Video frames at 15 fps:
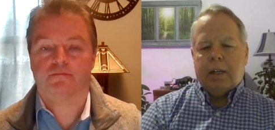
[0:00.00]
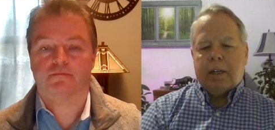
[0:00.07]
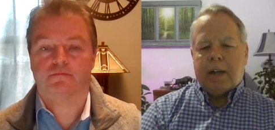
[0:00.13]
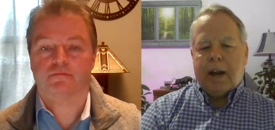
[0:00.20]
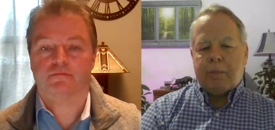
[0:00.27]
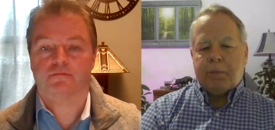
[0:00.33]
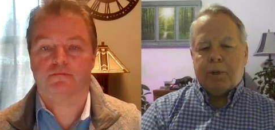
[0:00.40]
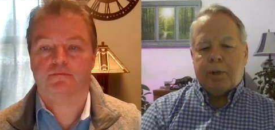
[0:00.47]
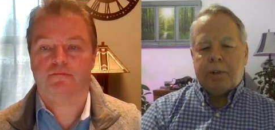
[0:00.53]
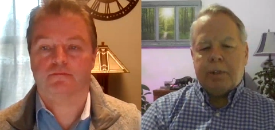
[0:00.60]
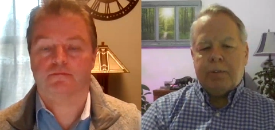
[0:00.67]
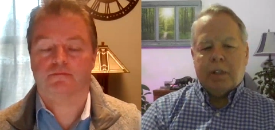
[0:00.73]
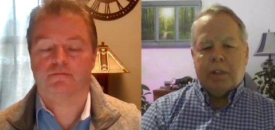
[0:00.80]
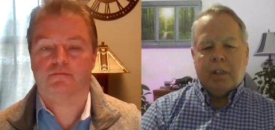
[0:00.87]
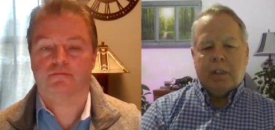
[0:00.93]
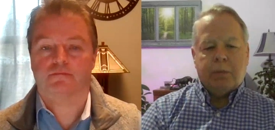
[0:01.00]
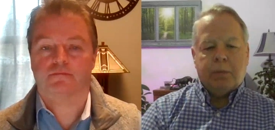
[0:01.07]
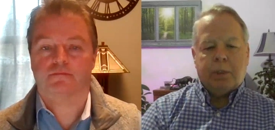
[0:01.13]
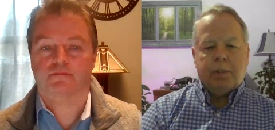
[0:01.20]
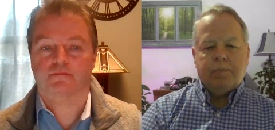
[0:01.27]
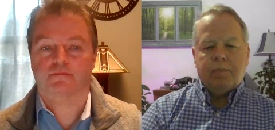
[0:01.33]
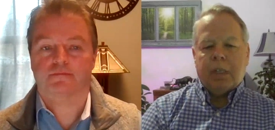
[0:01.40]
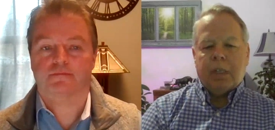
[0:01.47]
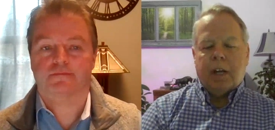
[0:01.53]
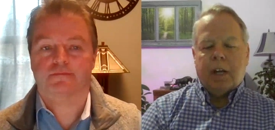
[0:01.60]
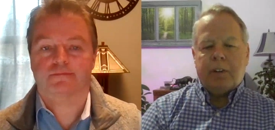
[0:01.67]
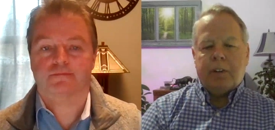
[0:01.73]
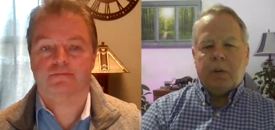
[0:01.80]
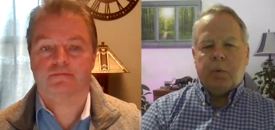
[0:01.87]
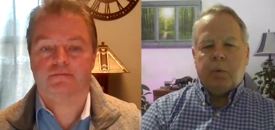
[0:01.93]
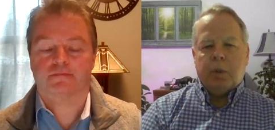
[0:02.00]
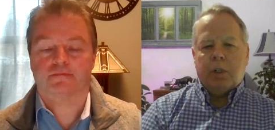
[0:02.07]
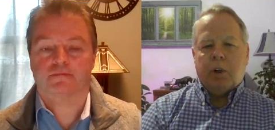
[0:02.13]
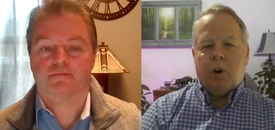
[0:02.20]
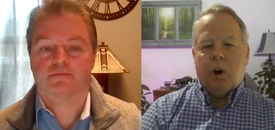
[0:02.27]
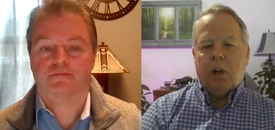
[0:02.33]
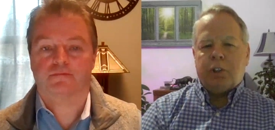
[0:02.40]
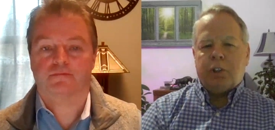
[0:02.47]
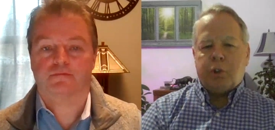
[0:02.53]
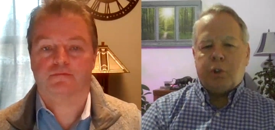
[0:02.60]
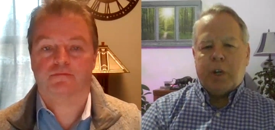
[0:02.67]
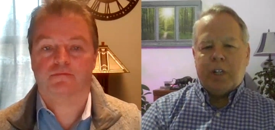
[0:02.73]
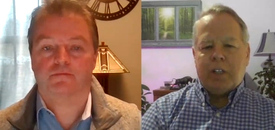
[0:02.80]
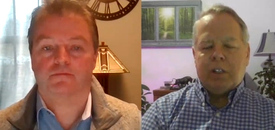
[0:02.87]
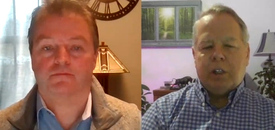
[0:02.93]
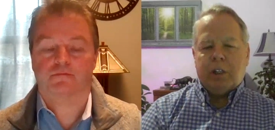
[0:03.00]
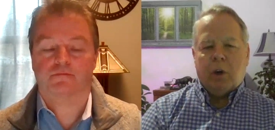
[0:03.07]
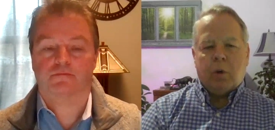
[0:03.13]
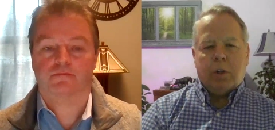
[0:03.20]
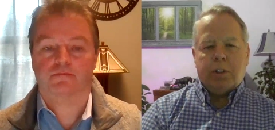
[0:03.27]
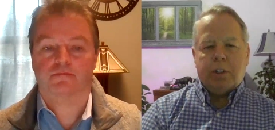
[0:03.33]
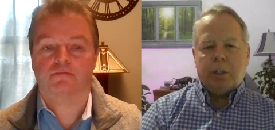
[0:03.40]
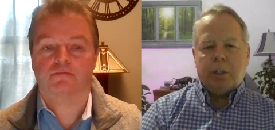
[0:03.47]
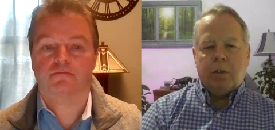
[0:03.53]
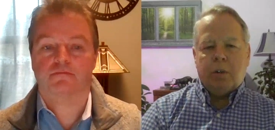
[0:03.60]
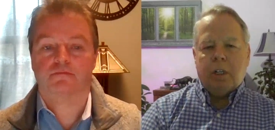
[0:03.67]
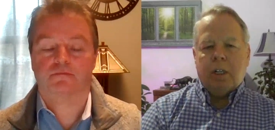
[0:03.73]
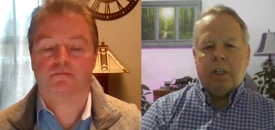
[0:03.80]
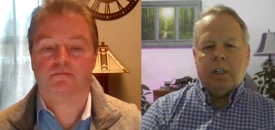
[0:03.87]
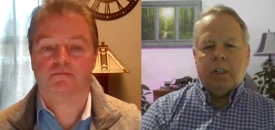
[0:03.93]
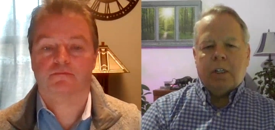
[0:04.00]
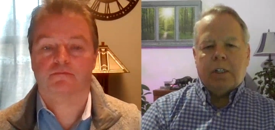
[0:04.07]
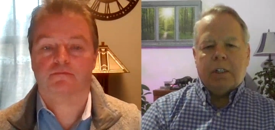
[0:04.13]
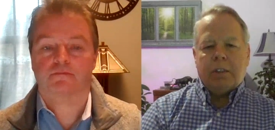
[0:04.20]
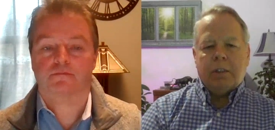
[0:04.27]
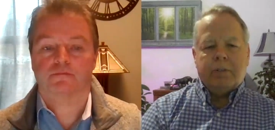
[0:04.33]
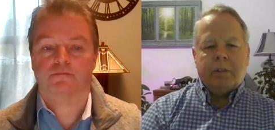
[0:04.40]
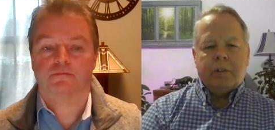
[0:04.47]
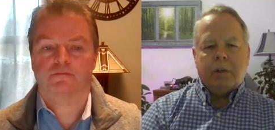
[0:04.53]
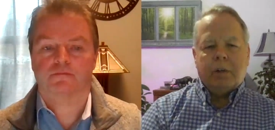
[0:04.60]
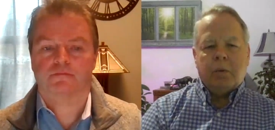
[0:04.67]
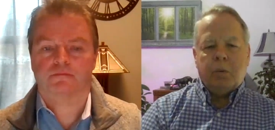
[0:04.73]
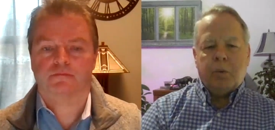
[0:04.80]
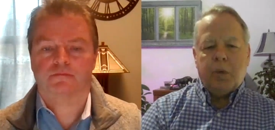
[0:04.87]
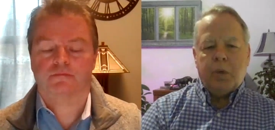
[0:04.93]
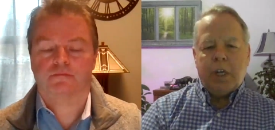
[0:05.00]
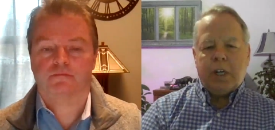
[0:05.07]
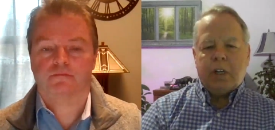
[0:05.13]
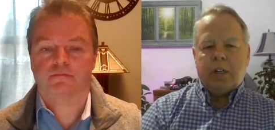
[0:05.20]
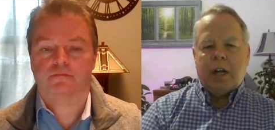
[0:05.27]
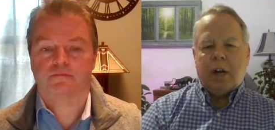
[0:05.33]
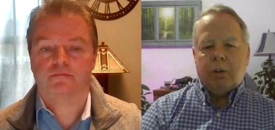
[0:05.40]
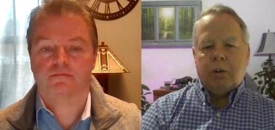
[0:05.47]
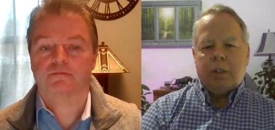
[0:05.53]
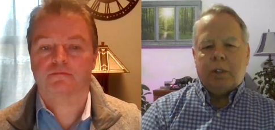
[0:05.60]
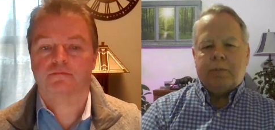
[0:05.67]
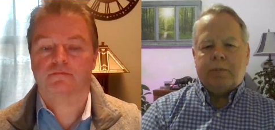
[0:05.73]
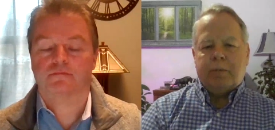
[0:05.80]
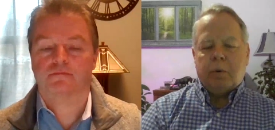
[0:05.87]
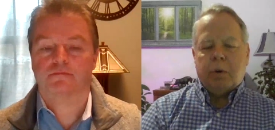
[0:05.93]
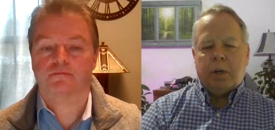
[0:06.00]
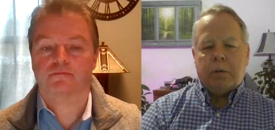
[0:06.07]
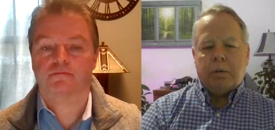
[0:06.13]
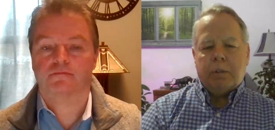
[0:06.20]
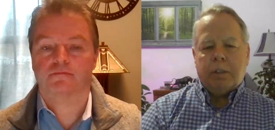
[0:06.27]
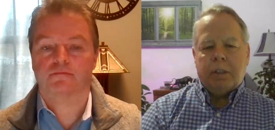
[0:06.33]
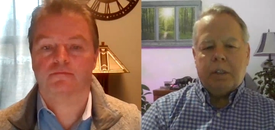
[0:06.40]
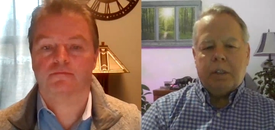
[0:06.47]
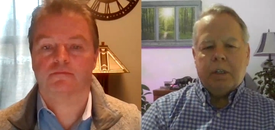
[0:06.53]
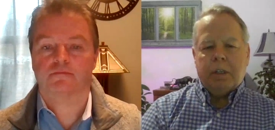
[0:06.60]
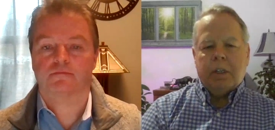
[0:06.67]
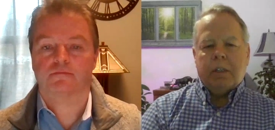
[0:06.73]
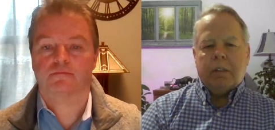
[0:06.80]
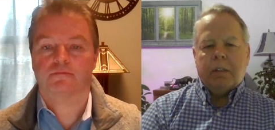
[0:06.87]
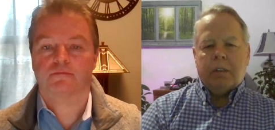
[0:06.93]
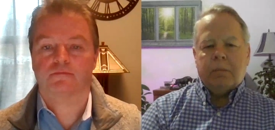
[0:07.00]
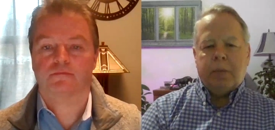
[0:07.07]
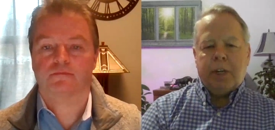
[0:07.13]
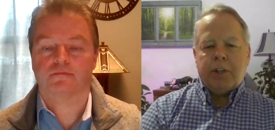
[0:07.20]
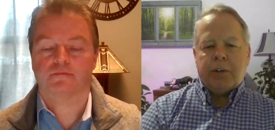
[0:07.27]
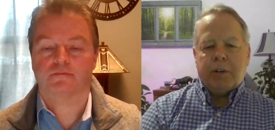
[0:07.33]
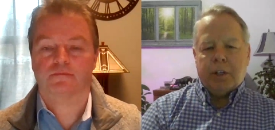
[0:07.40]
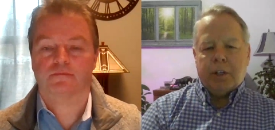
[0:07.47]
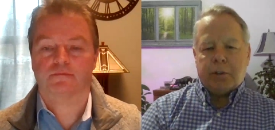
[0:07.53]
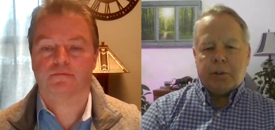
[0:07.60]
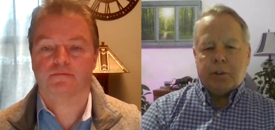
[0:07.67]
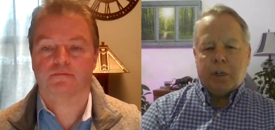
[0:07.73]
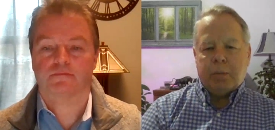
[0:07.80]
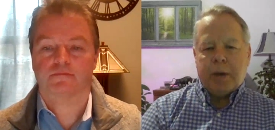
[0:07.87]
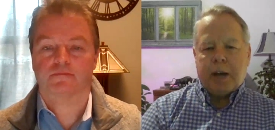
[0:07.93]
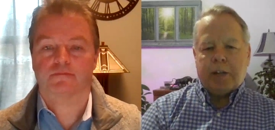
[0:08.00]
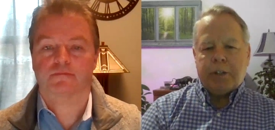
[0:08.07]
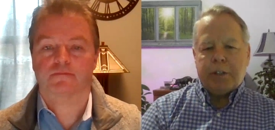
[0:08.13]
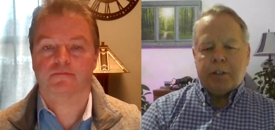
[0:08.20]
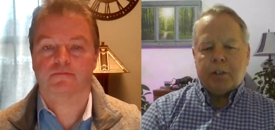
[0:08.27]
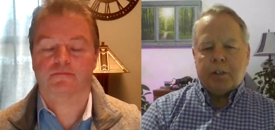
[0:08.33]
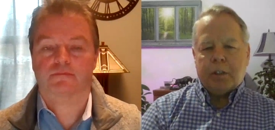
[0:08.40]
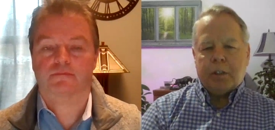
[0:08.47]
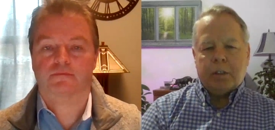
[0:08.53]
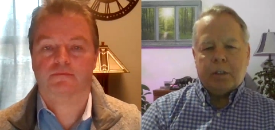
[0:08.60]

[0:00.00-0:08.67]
Speaker 1: copper, or even the lumber, I think will all trend lower. So look for a weaker outlook for the major industrial commodities